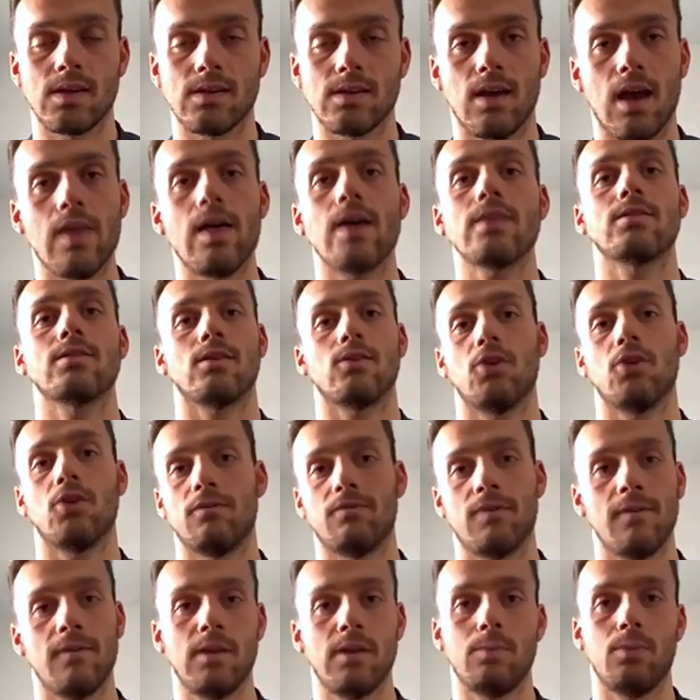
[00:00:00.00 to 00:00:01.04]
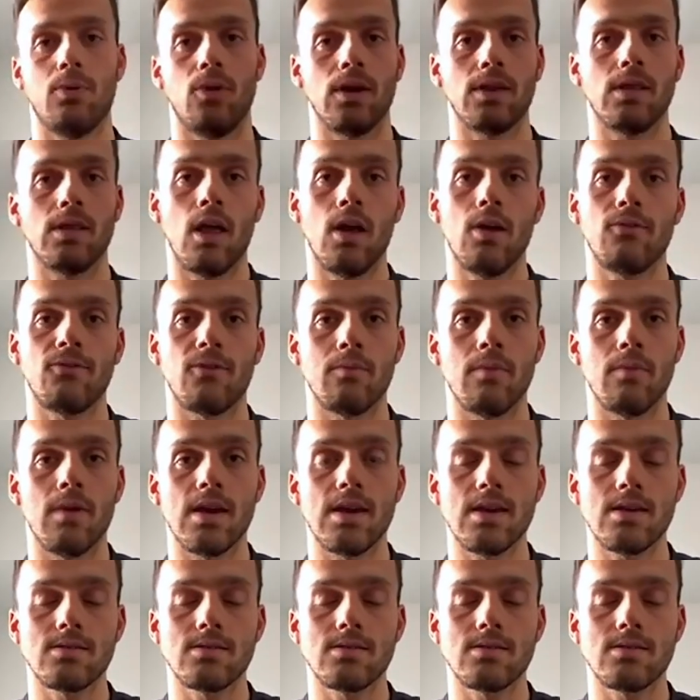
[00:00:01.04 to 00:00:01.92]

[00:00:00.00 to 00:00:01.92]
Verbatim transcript: high, that's a good 50 point low for me.